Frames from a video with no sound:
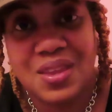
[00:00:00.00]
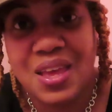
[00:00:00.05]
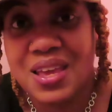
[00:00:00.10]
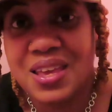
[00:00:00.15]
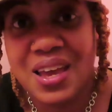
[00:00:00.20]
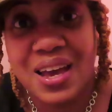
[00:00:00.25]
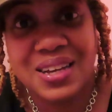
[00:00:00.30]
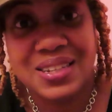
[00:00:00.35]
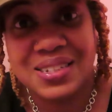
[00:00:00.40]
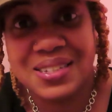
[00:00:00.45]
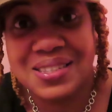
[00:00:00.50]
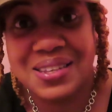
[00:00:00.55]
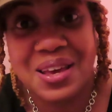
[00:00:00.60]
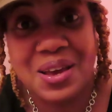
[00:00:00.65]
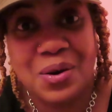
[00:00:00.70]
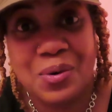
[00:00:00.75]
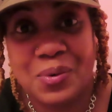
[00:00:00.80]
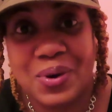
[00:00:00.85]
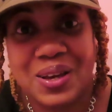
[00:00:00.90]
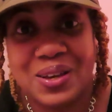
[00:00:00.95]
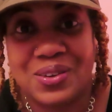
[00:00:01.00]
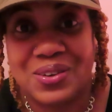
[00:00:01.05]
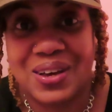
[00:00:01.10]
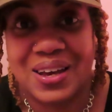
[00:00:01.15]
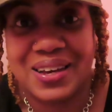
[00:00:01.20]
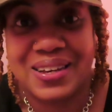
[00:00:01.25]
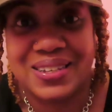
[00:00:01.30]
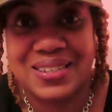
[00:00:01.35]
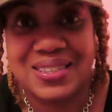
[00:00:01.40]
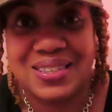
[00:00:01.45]
yeah, I just can't wait, you
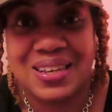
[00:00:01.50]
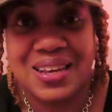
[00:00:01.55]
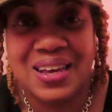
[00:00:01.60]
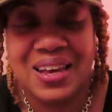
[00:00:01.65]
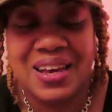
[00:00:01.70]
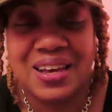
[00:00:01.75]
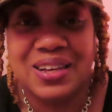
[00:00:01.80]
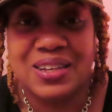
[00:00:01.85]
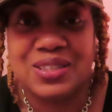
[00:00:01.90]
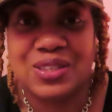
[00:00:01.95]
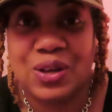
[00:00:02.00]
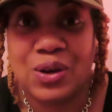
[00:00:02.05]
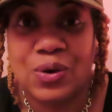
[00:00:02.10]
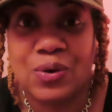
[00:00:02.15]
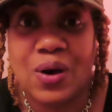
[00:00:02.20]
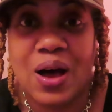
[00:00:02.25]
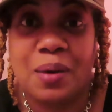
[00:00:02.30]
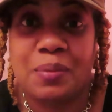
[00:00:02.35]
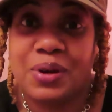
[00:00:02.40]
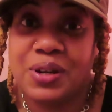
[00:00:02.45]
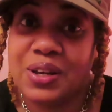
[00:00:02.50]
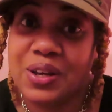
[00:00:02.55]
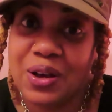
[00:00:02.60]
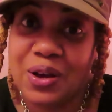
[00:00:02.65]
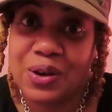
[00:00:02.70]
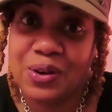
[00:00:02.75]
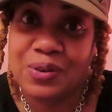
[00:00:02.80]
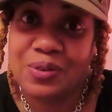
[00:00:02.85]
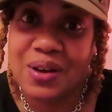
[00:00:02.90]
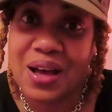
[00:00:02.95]
guys. So I'm gonna
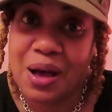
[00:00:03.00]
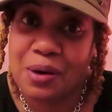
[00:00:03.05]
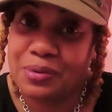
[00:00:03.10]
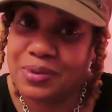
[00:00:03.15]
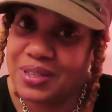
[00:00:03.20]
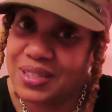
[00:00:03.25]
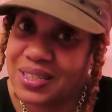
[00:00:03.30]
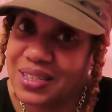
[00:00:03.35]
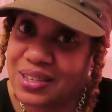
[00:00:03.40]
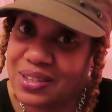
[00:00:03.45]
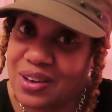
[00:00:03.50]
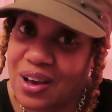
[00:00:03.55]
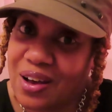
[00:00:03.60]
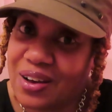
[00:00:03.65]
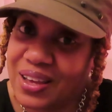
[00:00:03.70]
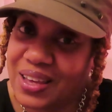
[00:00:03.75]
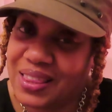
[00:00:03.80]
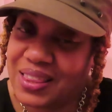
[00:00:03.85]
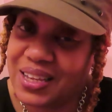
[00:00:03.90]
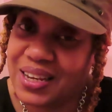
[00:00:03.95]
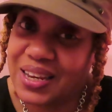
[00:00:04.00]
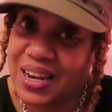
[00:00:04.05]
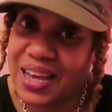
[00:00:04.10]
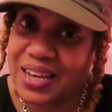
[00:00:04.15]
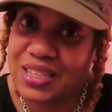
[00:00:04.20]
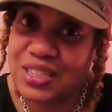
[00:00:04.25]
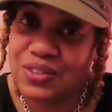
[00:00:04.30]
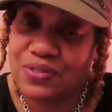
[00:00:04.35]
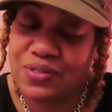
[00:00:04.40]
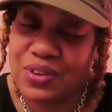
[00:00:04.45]
go. I will see y'all in the
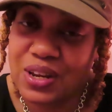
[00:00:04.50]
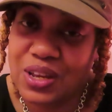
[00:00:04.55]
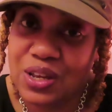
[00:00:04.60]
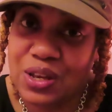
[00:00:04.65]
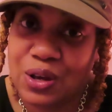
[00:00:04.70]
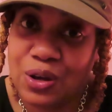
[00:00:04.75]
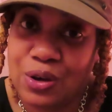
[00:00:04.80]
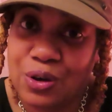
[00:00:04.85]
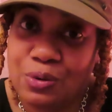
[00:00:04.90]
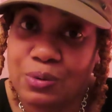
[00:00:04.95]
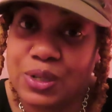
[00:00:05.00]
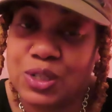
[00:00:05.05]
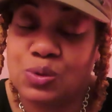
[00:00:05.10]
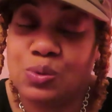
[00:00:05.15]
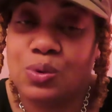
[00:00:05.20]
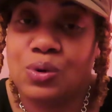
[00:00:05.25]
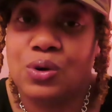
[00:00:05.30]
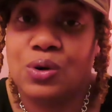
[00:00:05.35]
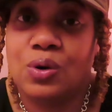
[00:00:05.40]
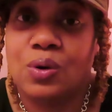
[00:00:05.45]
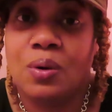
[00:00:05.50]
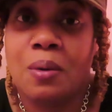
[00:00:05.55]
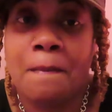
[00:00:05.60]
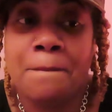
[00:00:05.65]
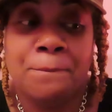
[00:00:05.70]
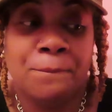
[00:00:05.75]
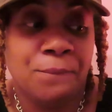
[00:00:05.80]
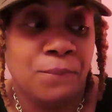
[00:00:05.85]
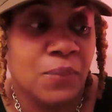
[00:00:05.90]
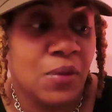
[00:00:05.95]
next video, which will
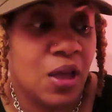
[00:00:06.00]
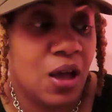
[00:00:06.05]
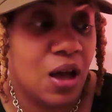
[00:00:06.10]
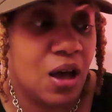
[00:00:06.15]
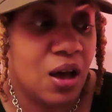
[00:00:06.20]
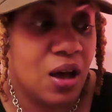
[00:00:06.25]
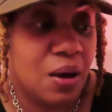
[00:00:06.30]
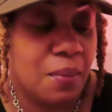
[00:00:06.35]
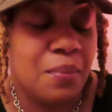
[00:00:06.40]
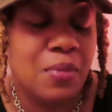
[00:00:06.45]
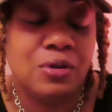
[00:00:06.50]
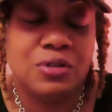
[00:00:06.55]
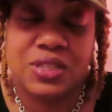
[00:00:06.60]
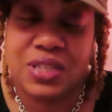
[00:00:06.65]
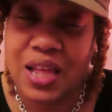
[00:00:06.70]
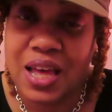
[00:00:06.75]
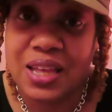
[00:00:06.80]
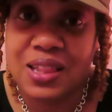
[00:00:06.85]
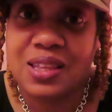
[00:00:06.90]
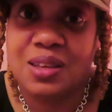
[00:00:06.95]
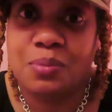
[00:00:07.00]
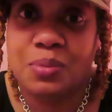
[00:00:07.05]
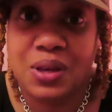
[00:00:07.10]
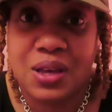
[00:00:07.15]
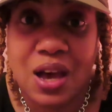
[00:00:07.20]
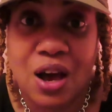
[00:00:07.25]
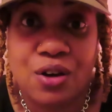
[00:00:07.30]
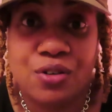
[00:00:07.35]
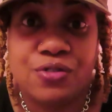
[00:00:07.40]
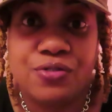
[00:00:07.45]
most likely
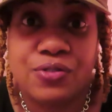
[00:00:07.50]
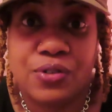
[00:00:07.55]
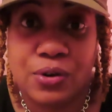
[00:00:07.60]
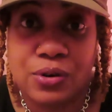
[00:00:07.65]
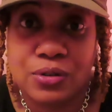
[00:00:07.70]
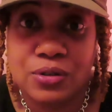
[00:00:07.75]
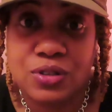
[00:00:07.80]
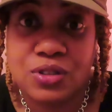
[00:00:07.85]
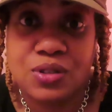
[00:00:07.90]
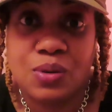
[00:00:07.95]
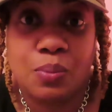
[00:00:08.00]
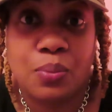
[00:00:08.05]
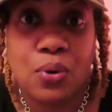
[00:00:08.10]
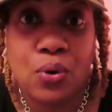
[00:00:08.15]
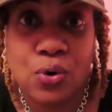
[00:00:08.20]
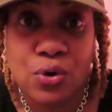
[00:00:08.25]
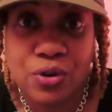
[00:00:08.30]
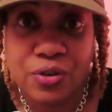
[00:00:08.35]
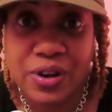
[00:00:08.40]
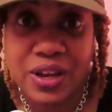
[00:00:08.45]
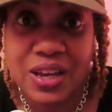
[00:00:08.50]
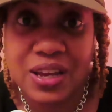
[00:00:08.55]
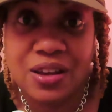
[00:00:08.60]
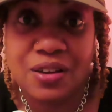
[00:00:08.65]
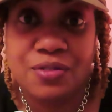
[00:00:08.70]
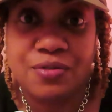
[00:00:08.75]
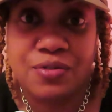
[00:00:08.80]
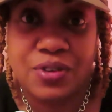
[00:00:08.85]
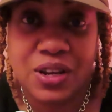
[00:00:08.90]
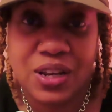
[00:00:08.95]
be our first
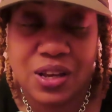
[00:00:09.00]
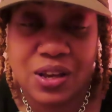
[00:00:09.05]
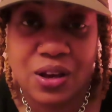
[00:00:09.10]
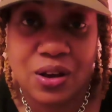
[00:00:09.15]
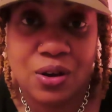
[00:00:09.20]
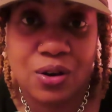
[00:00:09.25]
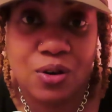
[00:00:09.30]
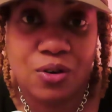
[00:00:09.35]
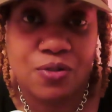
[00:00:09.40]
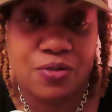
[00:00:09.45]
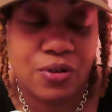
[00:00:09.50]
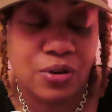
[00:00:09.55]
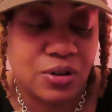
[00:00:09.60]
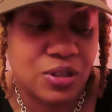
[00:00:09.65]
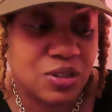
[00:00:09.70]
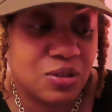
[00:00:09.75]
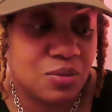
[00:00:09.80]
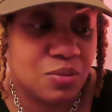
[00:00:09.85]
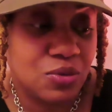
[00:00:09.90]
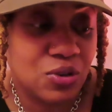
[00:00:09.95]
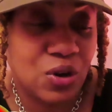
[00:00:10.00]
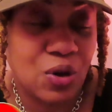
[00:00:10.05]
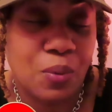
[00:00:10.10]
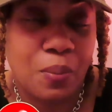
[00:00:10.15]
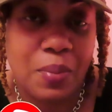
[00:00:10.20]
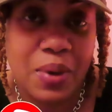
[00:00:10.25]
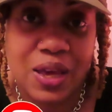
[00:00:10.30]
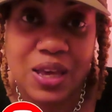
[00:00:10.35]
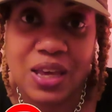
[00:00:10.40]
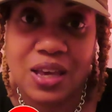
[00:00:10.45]
pouring video, first, you know,
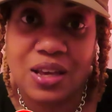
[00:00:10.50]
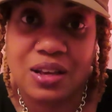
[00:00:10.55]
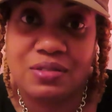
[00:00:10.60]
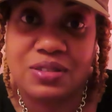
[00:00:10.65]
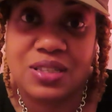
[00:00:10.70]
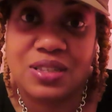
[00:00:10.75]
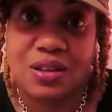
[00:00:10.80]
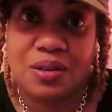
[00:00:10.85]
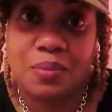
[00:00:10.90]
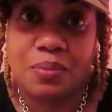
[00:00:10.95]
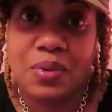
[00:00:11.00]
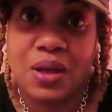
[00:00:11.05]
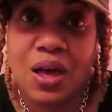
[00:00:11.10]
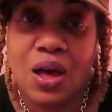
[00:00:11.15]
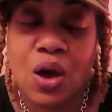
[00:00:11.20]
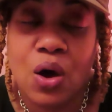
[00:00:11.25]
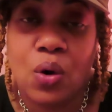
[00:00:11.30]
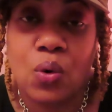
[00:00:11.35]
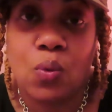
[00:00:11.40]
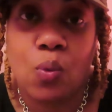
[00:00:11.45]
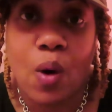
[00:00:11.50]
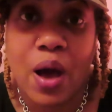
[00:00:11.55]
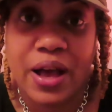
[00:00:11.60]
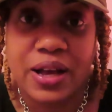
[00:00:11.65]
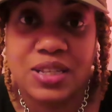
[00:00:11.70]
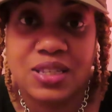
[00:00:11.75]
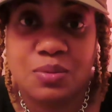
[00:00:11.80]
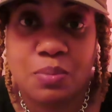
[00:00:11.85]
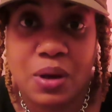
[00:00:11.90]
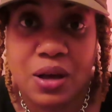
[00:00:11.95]
making of some
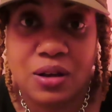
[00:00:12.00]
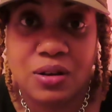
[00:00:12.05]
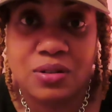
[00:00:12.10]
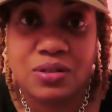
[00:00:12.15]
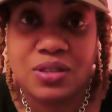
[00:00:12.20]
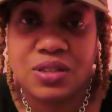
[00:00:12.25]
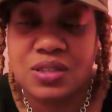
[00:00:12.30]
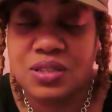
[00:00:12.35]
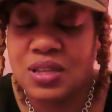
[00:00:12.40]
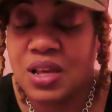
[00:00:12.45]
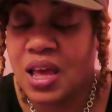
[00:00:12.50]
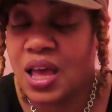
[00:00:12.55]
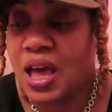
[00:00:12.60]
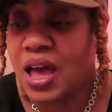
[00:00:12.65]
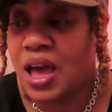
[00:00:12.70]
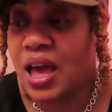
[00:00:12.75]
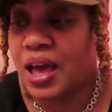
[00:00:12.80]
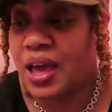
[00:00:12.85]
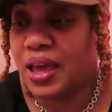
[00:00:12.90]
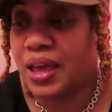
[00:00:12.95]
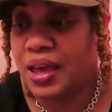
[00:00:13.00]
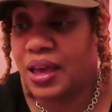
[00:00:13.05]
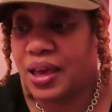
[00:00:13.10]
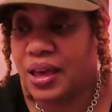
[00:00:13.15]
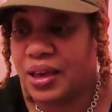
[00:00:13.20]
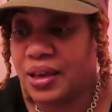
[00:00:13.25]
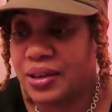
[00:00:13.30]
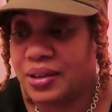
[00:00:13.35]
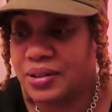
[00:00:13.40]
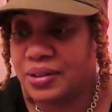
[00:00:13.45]
wax melts.
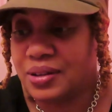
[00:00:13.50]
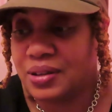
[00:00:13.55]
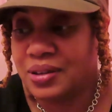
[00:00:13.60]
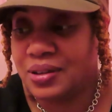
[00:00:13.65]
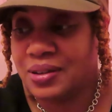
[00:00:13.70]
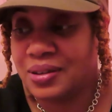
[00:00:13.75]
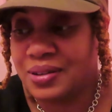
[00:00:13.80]
And